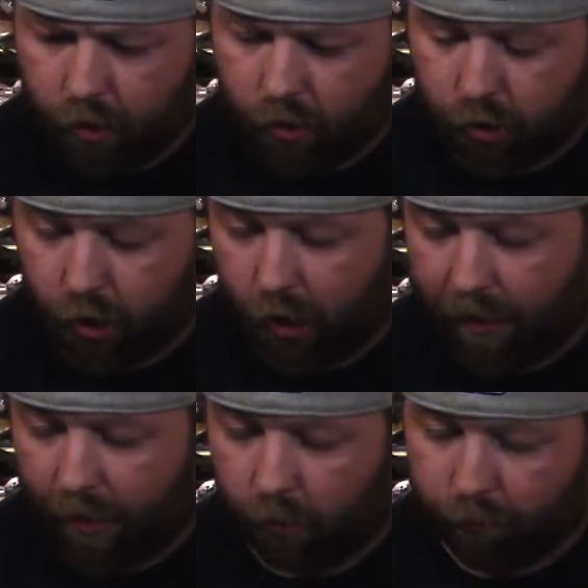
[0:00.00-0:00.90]
shock
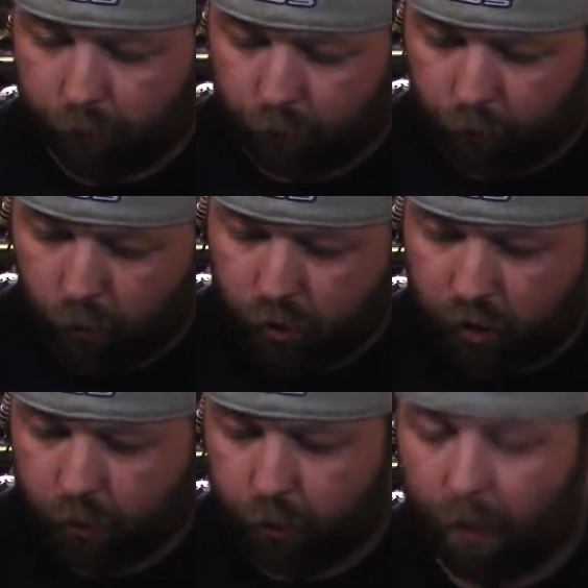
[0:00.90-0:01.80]
tower for your roll
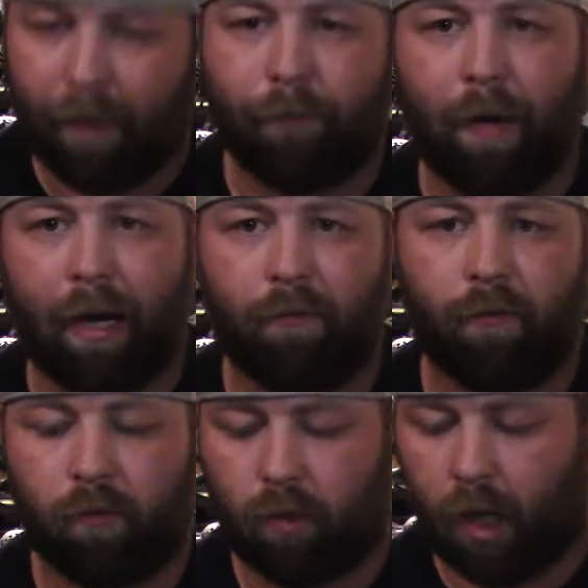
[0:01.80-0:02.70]
center, you have 5
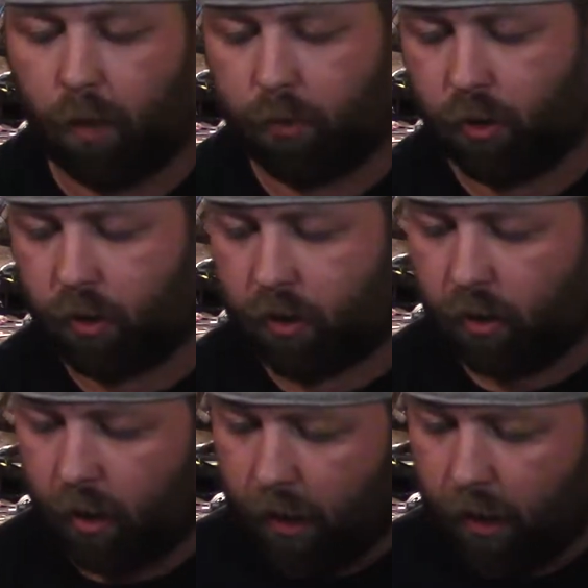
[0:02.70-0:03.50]
options.